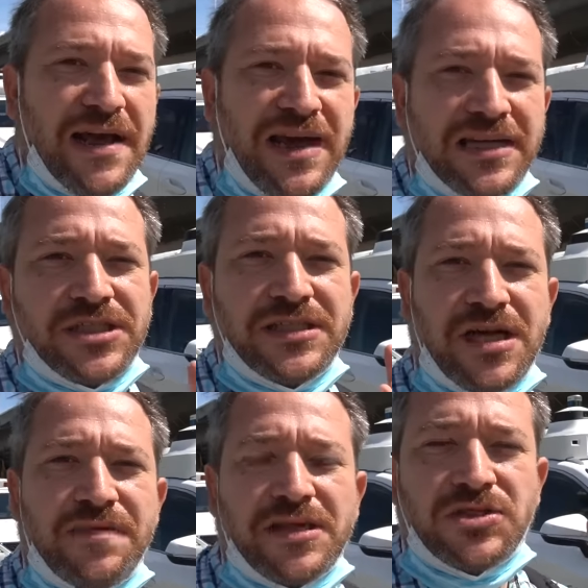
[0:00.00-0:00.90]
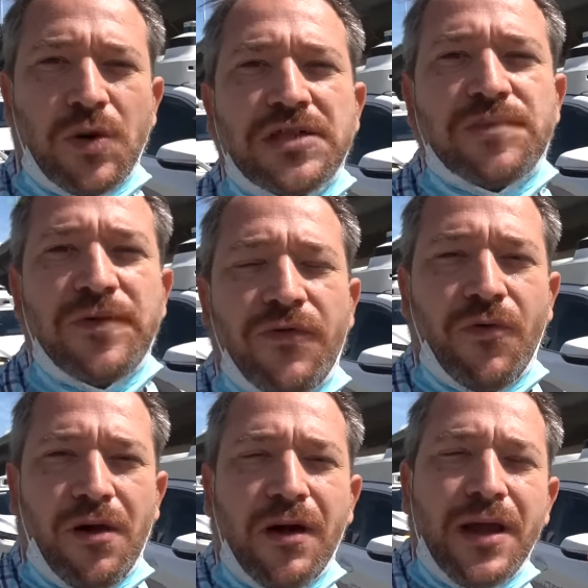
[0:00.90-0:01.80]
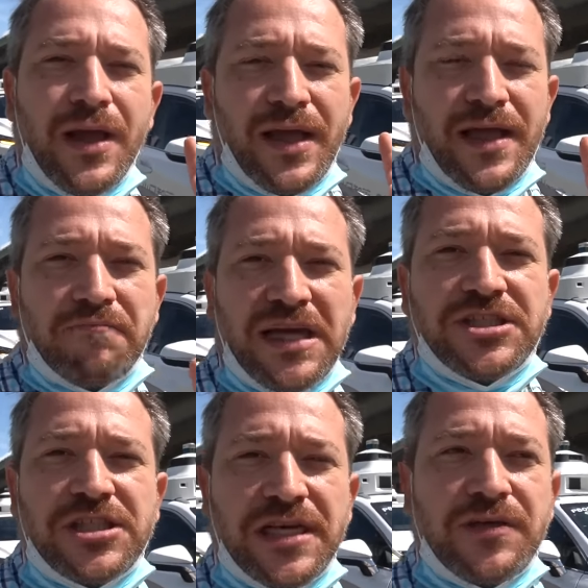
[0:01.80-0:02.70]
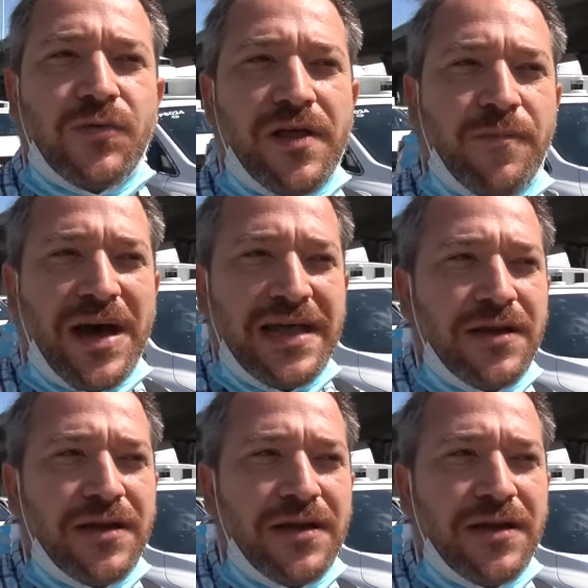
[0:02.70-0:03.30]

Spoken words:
everything from China breaks. There you have it, 12 ways my